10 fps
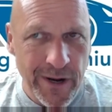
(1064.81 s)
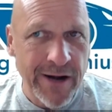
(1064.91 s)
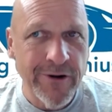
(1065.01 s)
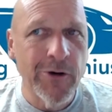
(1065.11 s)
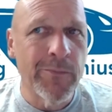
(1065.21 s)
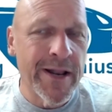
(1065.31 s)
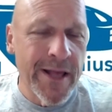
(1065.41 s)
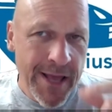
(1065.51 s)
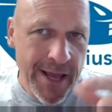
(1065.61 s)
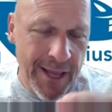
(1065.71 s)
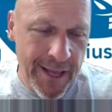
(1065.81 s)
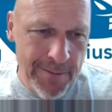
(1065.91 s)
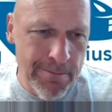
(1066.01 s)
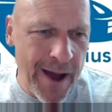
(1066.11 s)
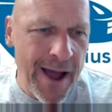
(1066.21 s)
I don't know, but
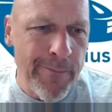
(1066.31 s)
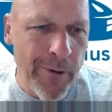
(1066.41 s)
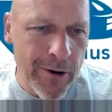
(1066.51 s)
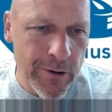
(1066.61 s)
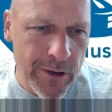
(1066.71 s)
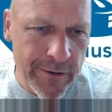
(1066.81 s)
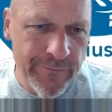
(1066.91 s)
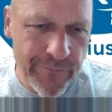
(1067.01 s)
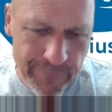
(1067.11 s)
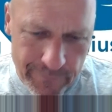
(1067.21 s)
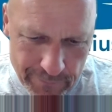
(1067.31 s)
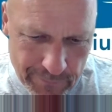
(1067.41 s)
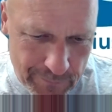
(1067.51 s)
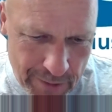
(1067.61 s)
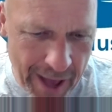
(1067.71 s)
in my part of
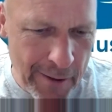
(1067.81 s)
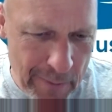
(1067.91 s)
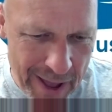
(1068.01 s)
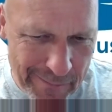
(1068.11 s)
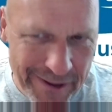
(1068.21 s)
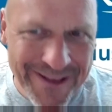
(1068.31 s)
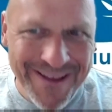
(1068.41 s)
Alabama,